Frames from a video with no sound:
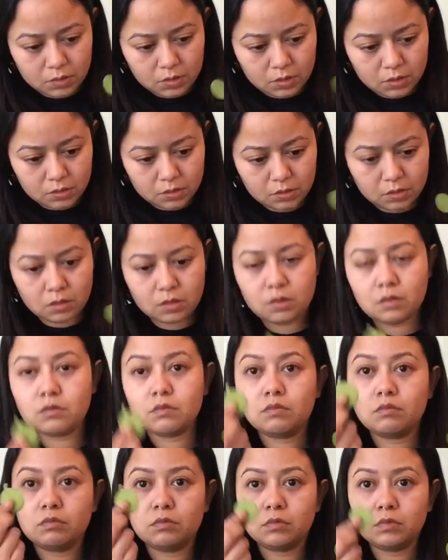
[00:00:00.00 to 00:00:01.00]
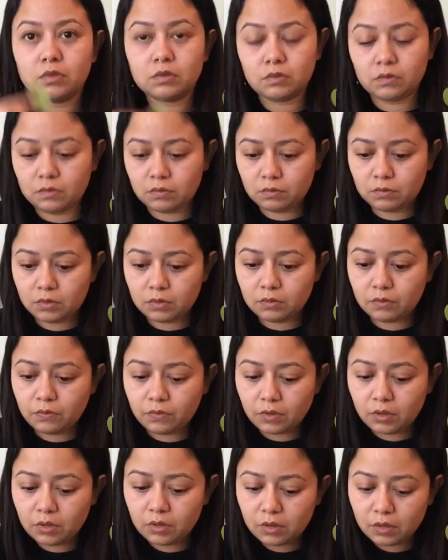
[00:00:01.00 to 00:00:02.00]
this guy is gonna
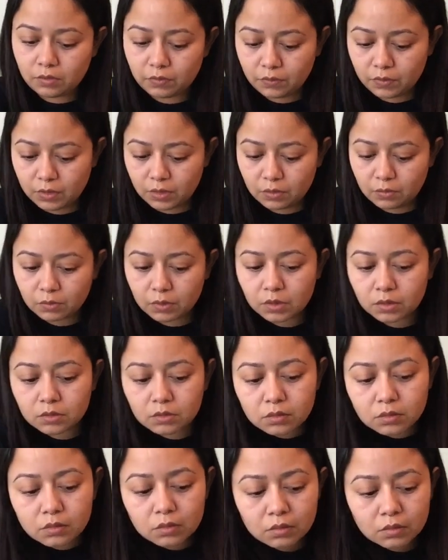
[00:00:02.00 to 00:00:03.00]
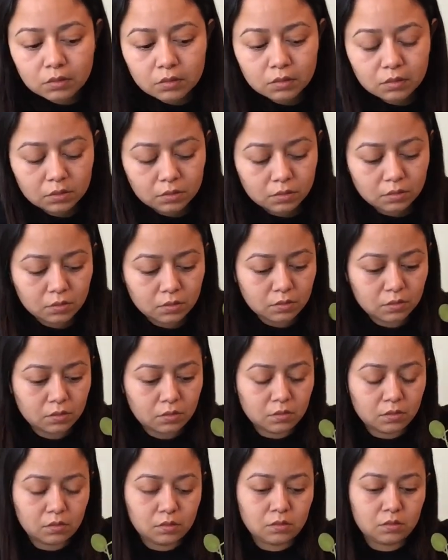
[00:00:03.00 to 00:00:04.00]
fall off anyways.
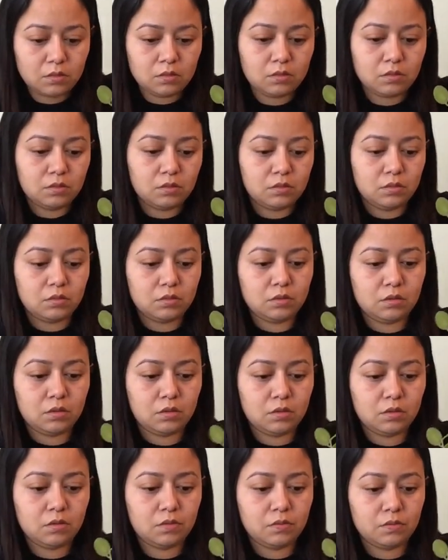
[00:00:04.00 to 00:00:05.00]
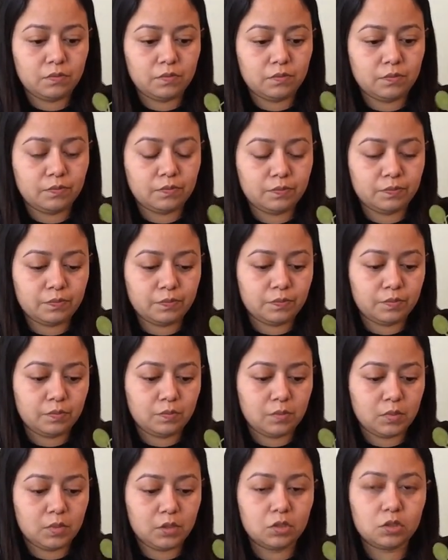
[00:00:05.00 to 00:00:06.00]
So I'll
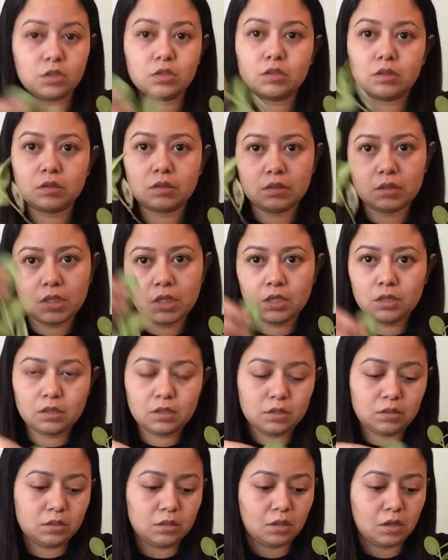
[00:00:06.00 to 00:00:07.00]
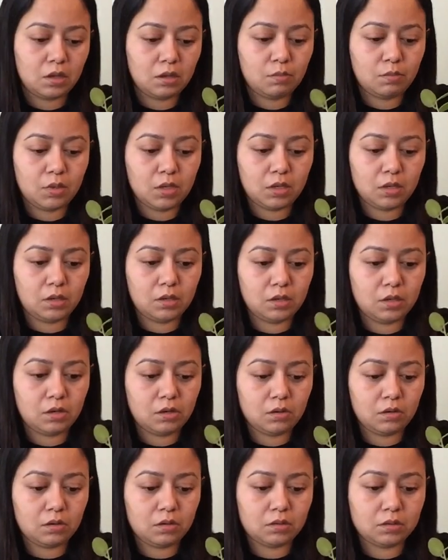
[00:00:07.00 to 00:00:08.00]
just stick this guy back in
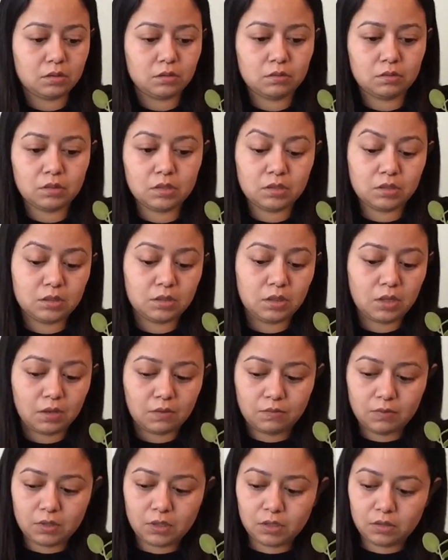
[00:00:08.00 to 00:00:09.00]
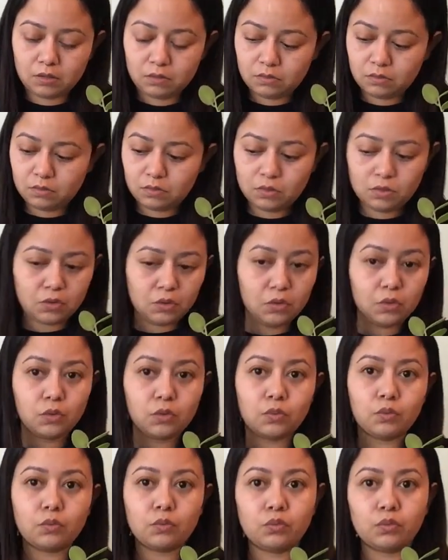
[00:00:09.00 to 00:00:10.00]
here because it doesn't have any
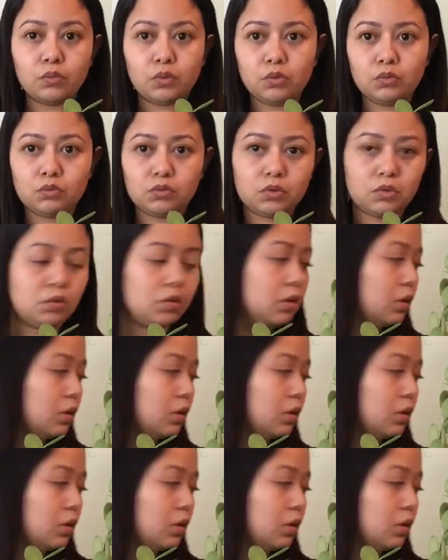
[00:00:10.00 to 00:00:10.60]
roots or